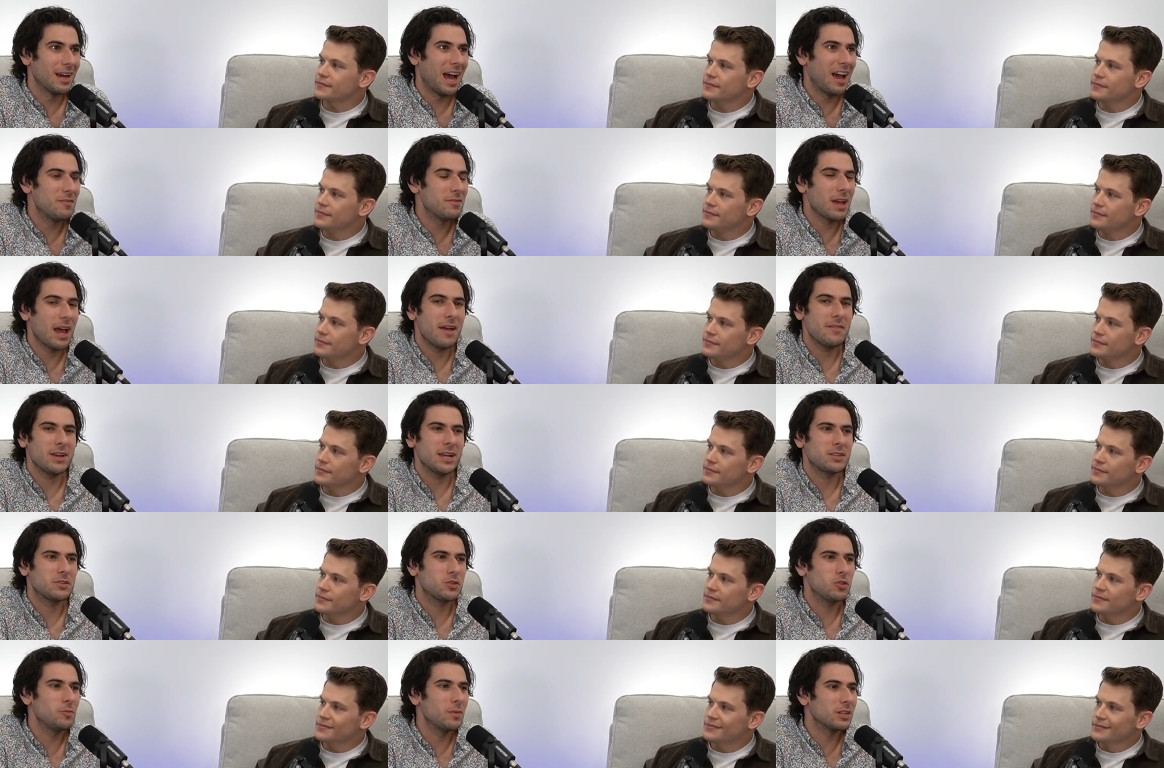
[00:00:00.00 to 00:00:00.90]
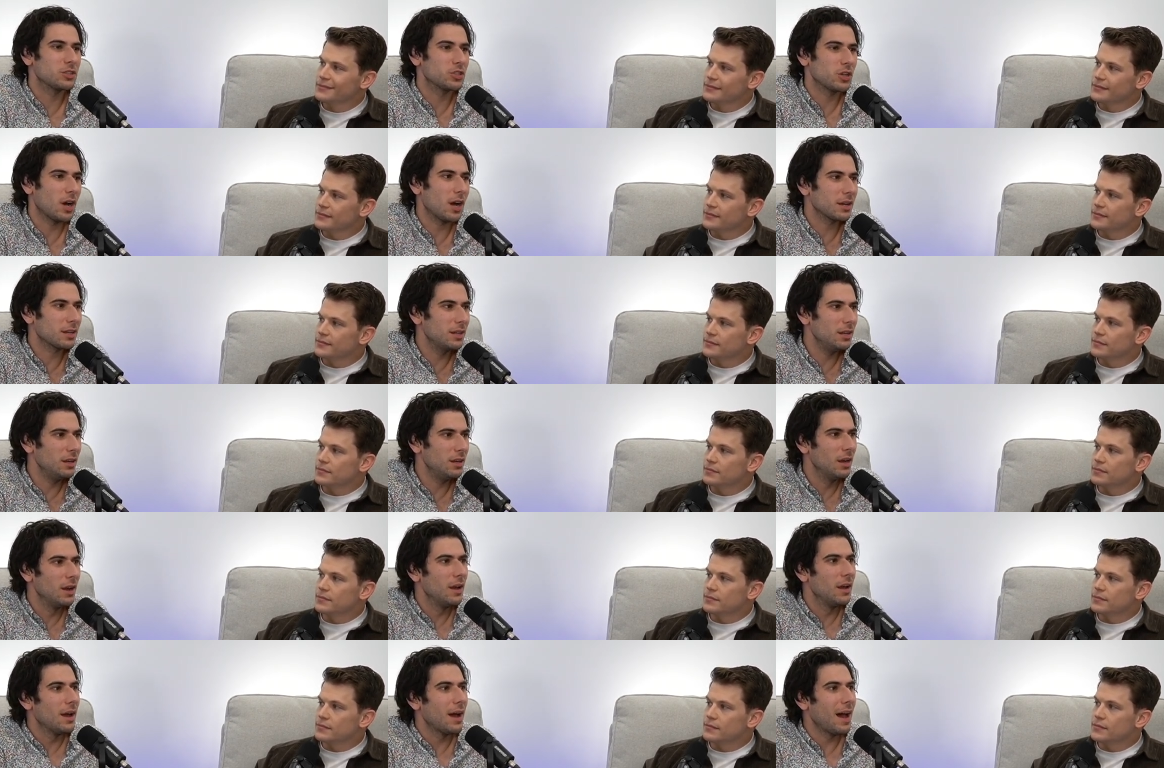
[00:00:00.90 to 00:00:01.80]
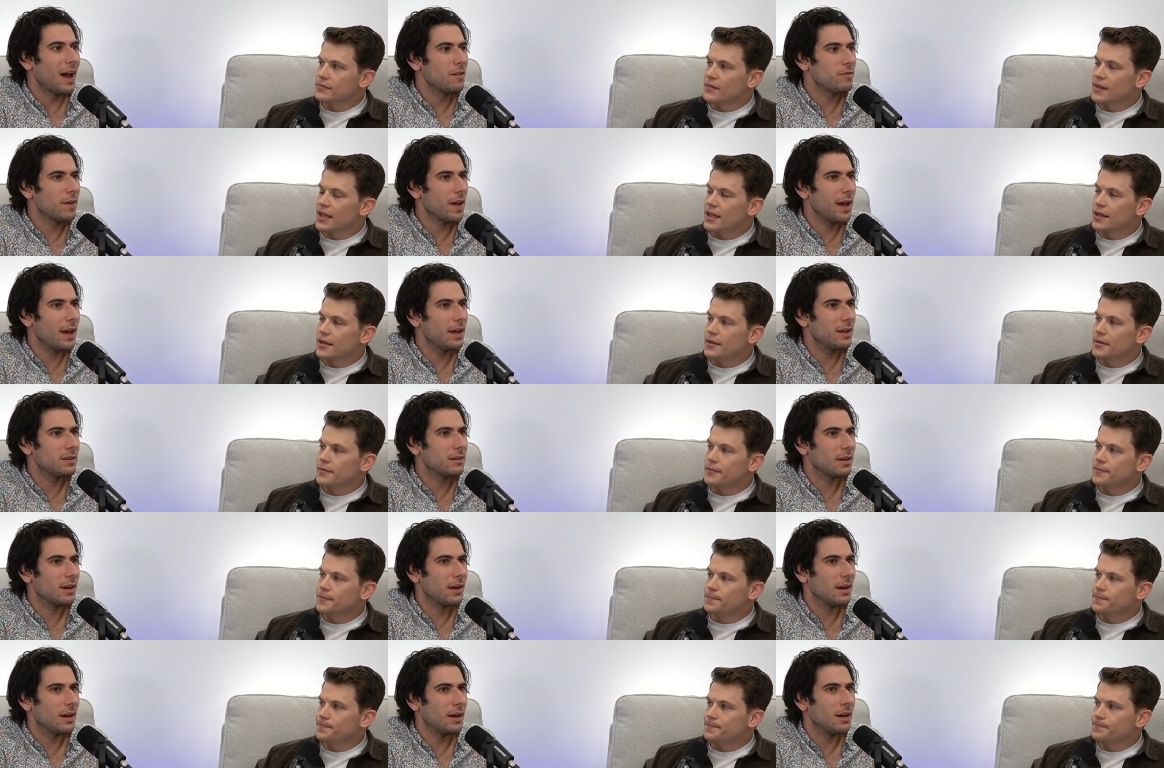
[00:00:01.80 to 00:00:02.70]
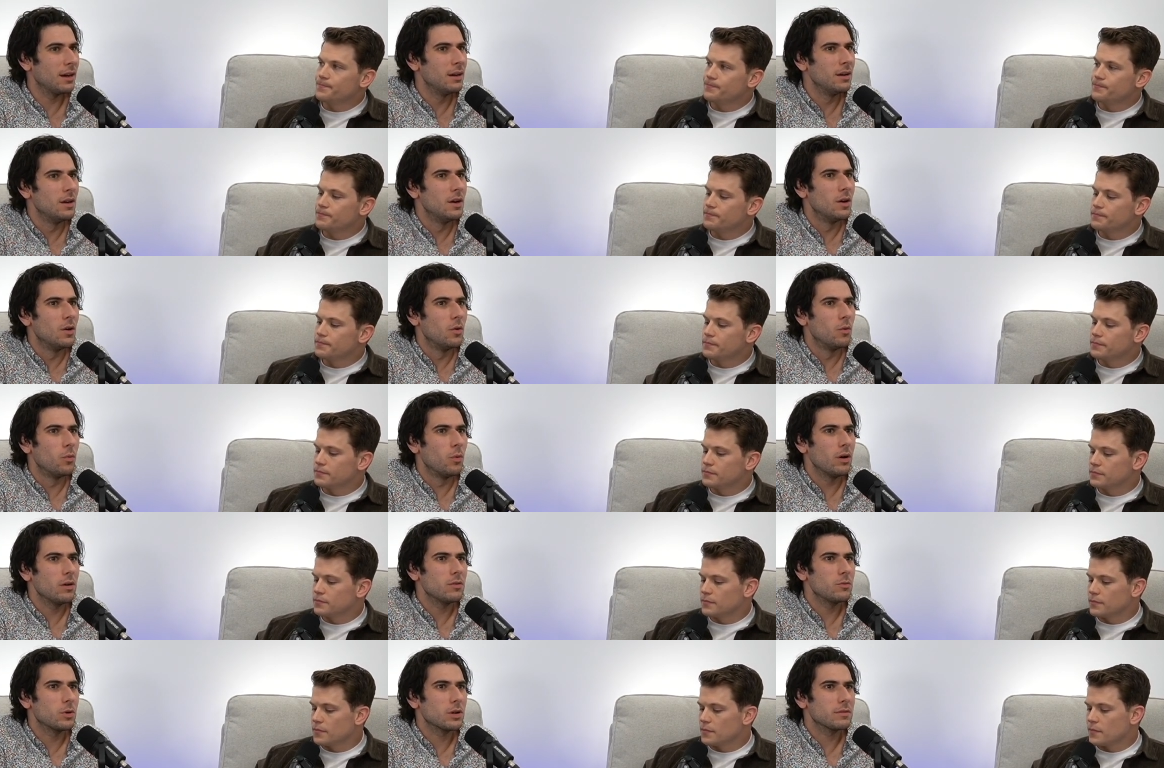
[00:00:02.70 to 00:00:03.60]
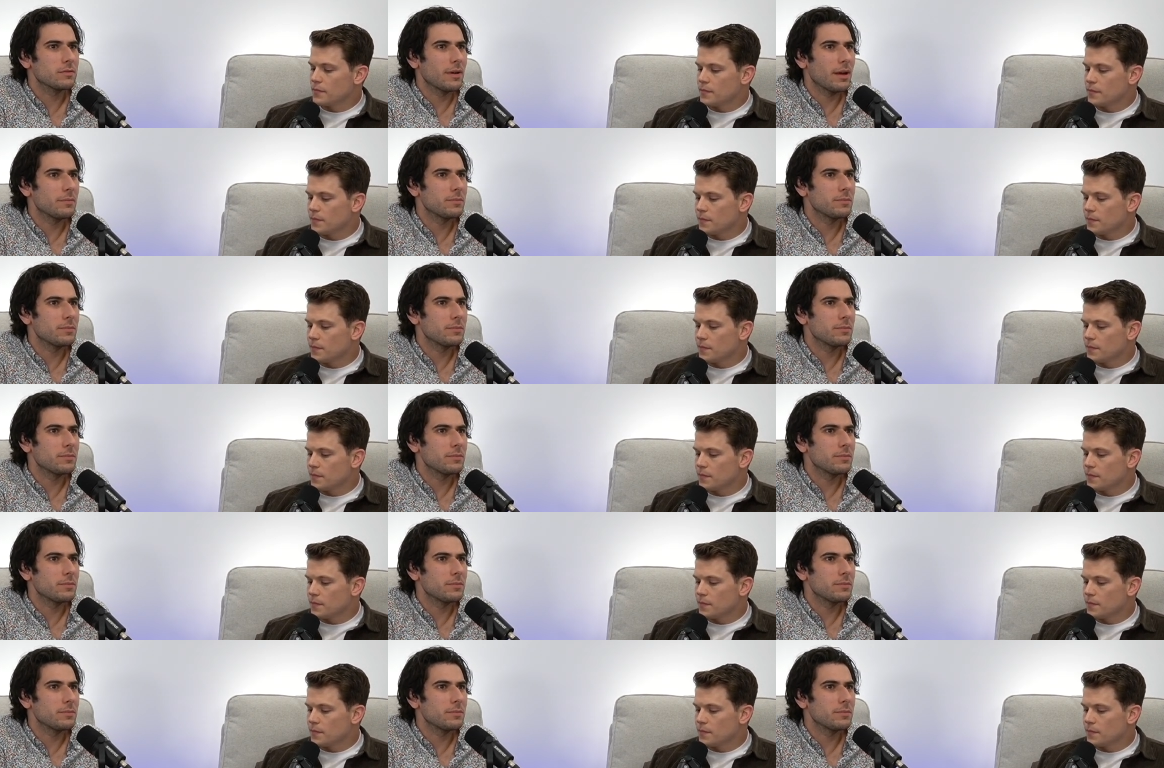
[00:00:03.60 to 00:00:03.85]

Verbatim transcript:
Speaker 1: I've I've had too much hockey. I've had uh, what what have I